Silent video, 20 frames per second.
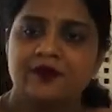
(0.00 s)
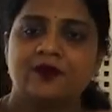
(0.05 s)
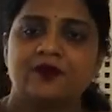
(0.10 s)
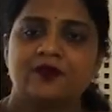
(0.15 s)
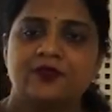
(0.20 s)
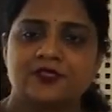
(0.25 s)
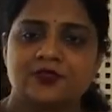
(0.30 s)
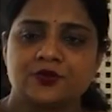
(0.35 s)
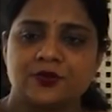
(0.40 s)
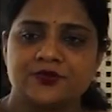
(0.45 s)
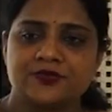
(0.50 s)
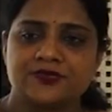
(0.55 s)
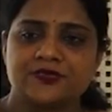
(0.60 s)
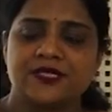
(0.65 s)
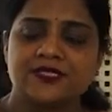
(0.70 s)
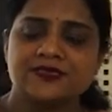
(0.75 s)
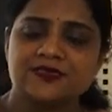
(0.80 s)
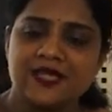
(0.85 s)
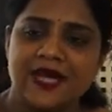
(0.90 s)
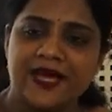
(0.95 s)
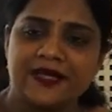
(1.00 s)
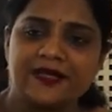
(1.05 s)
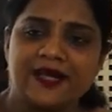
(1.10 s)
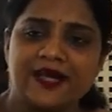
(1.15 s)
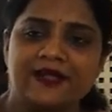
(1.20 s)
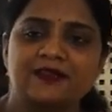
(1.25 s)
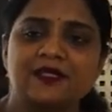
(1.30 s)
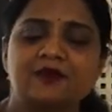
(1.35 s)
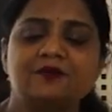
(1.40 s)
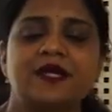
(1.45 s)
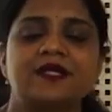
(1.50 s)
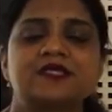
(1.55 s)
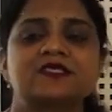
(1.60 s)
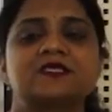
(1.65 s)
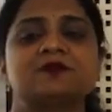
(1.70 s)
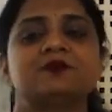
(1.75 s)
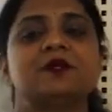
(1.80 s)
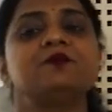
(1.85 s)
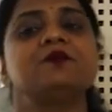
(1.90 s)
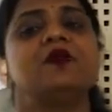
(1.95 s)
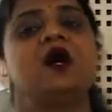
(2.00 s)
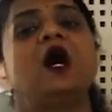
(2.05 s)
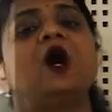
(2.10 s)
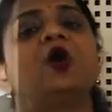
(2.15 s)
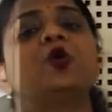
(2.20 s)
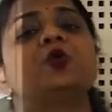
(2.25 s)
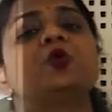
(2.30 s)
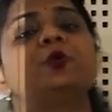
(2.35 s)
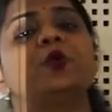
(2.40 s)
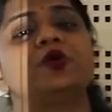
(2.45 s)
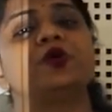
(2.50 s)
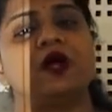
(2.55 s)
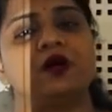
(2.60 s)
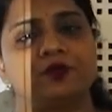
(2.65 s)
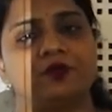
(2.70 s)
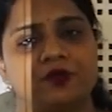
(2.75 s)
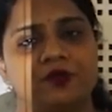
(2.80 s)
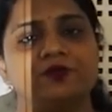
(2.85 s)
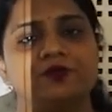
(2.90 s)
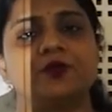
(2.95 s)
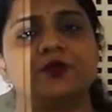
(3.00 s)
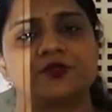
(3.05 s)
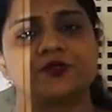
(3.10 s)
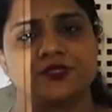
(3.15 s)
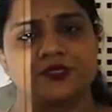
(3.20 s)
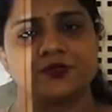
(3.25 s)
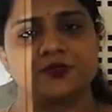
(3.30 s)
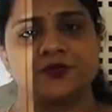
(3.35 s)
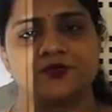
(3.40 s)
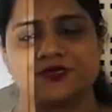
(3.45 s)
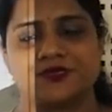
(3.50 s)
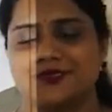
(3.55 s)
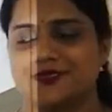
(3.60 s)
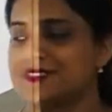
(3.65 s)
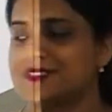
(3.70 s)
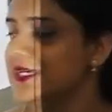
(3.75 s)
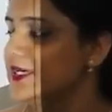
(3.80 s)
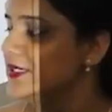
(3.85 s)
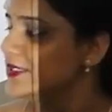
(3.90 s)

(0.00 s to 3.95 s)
resources and get the maximum output out of those resources.